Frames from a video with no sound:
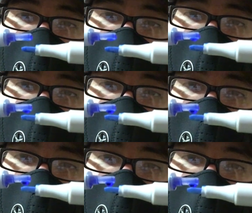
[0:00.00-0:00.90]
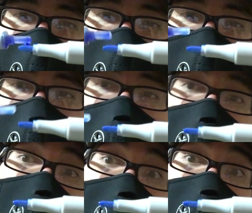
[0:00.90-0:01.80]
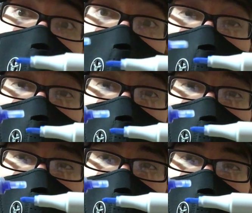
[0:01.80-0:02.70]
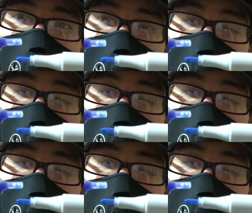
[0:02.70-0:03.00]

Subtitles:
just want to take your time doing this actually.